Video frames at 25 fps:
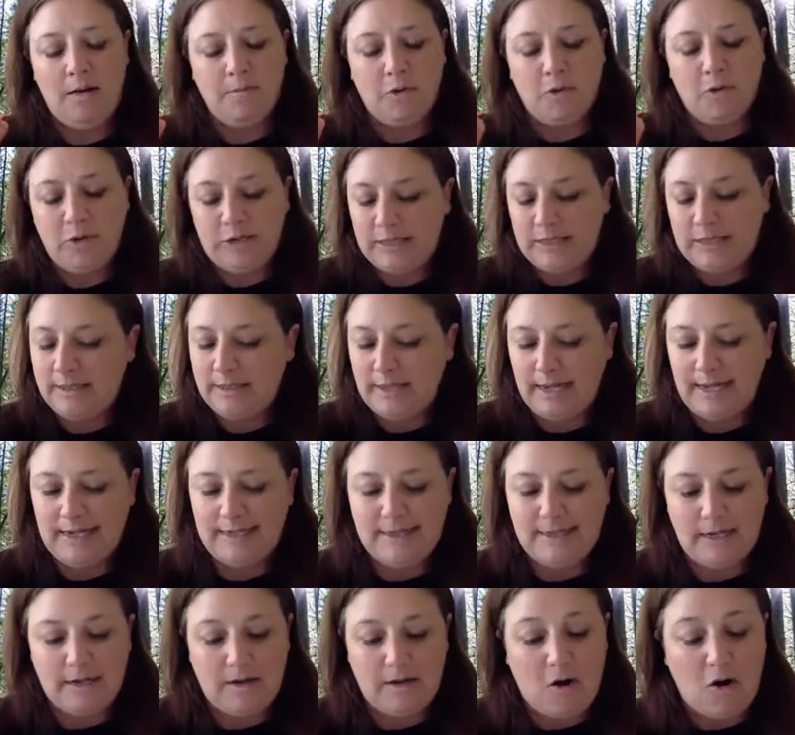Quizzes, like I
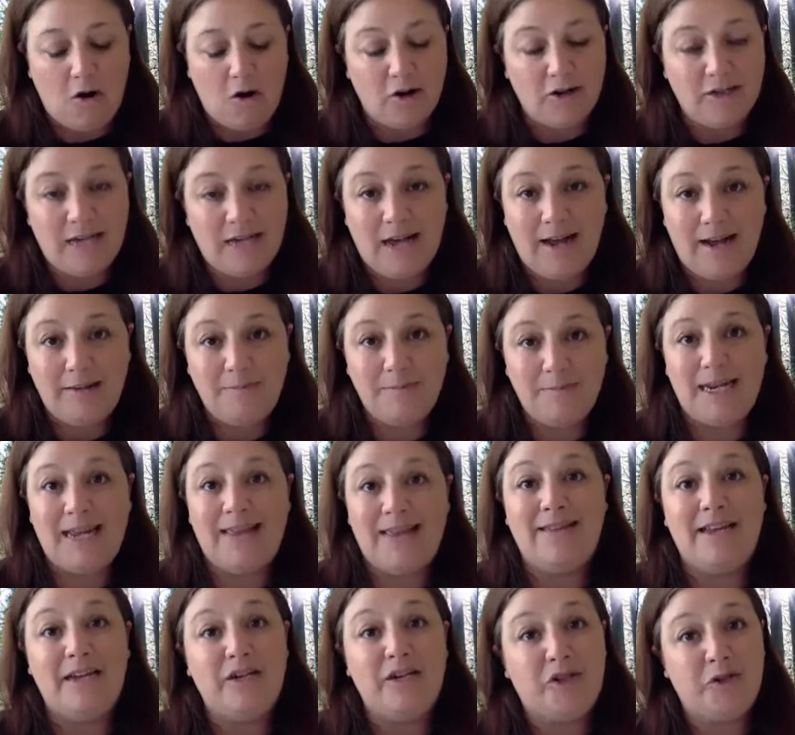said, are timed
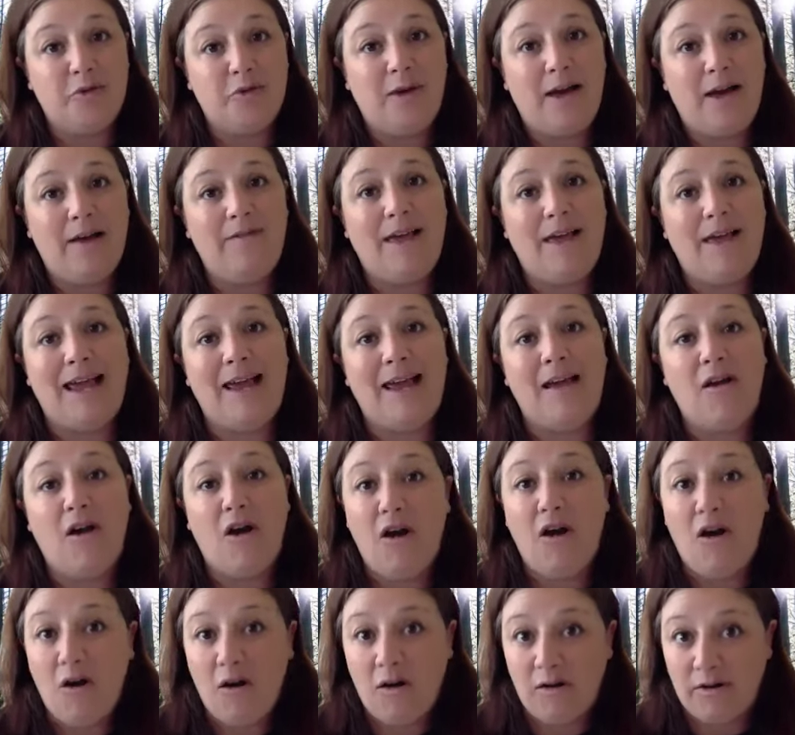and they do have a
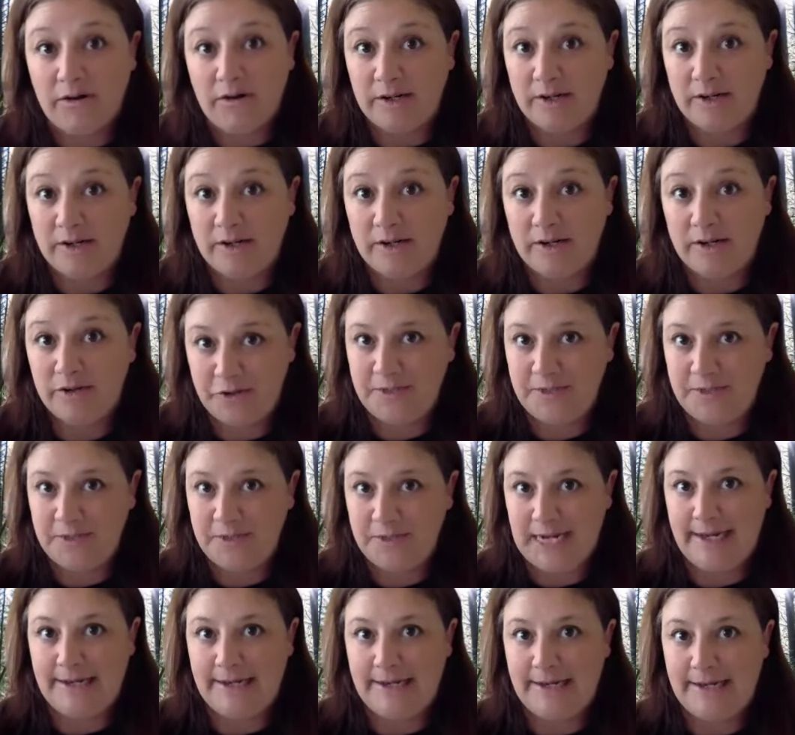hard due
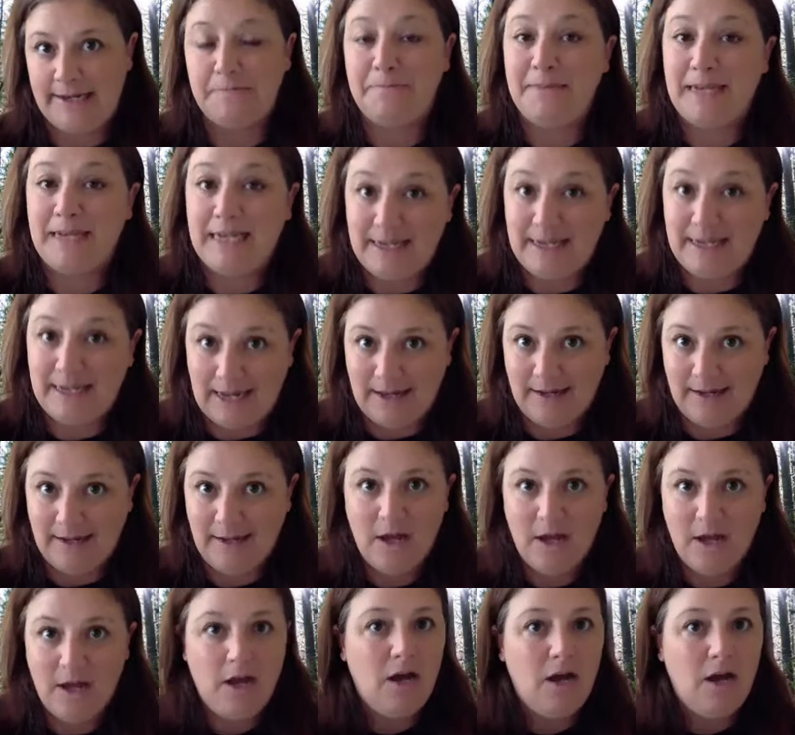date, meaning